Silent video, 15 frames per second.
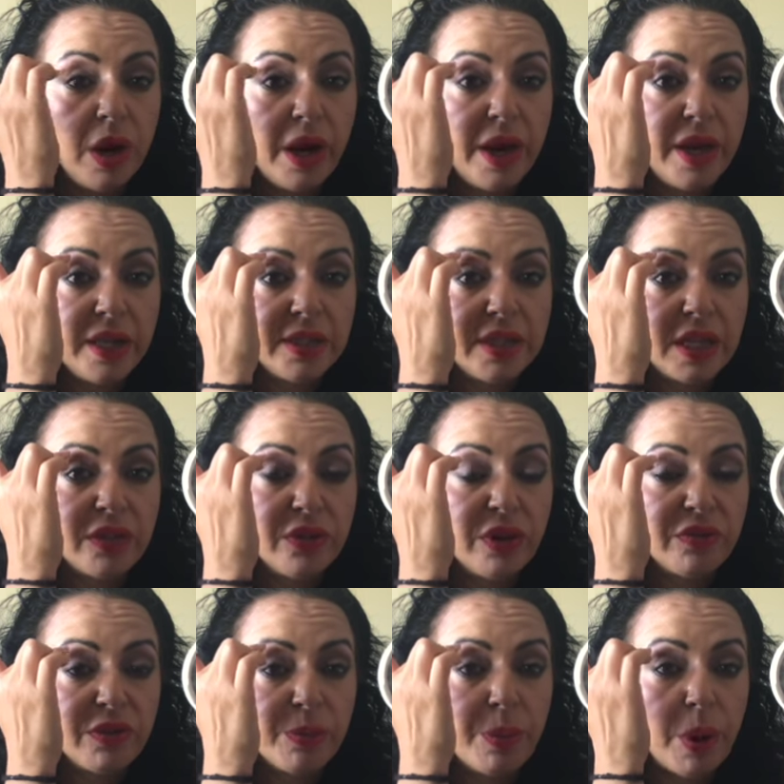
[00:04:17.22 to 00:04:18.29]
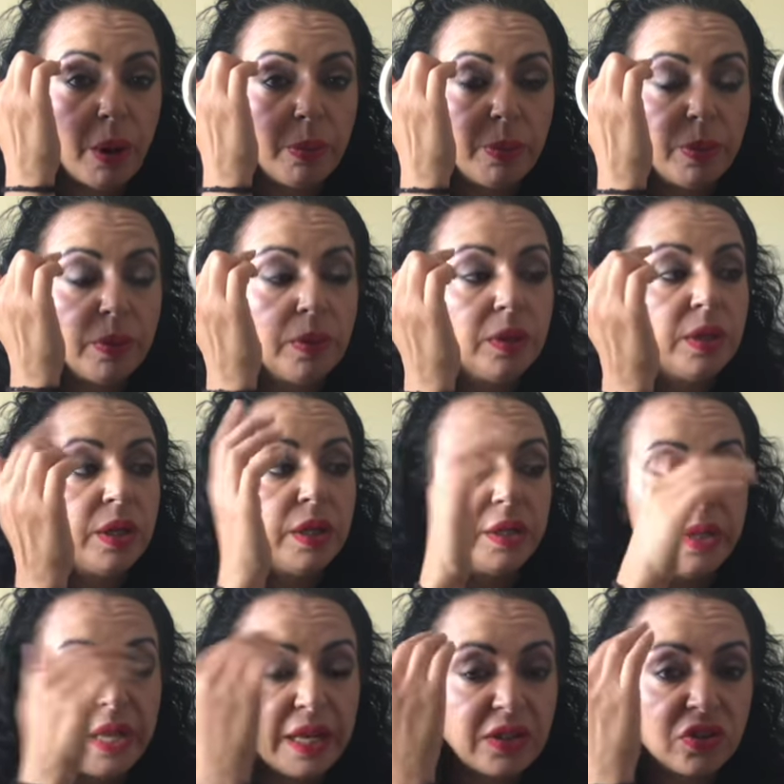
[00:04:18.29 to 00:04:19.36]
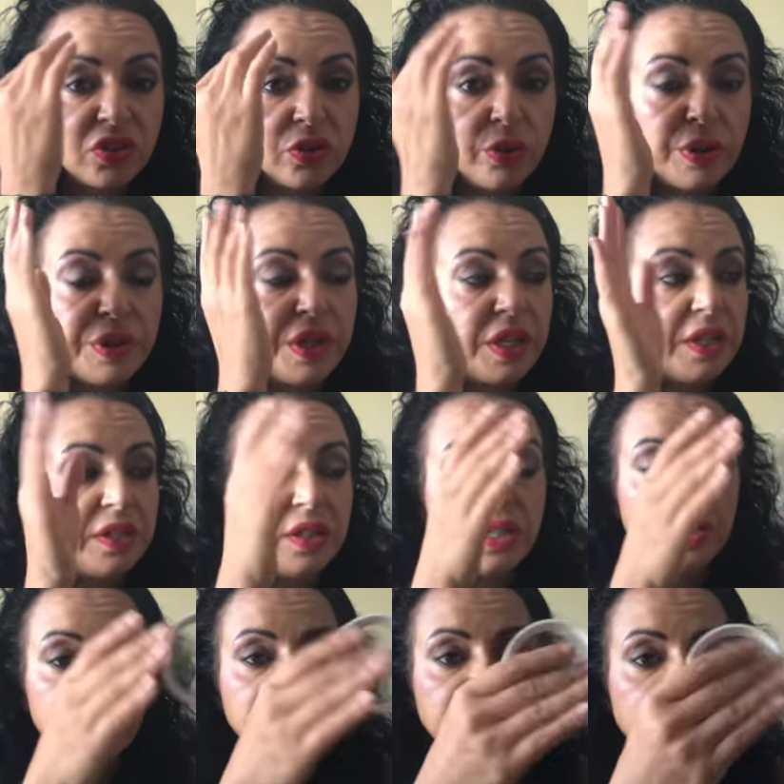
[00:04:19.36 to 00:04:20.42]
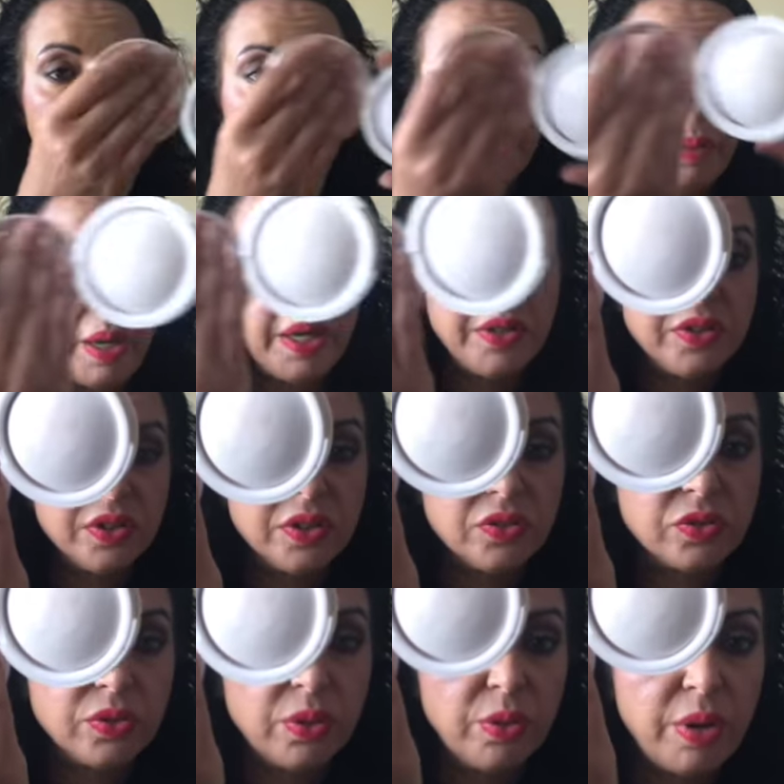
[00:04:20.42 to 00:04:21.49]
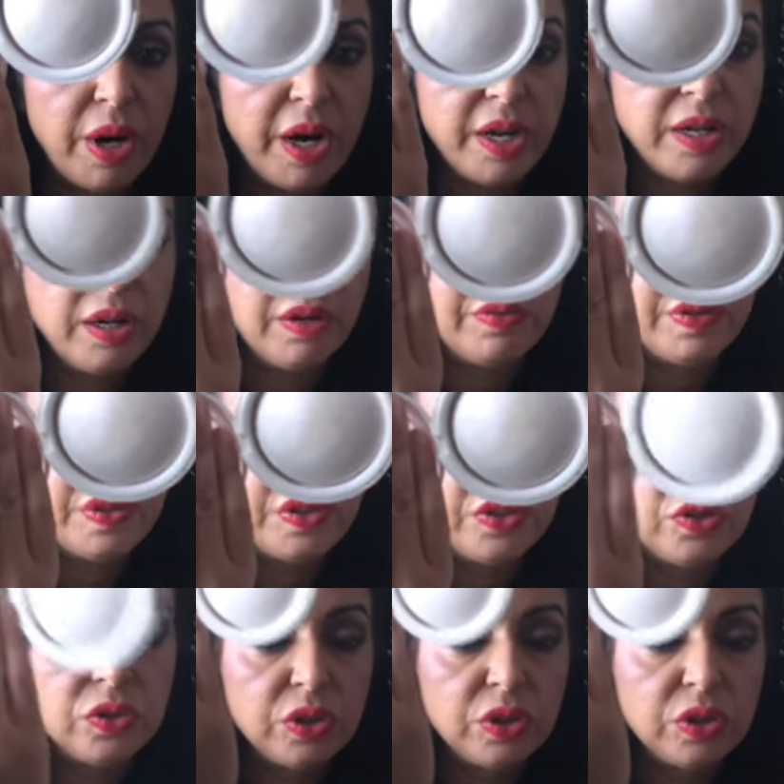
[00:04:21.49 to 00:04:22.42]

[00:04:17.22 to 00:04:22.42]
and then you have the purple next to it. It is amazing, so I love it.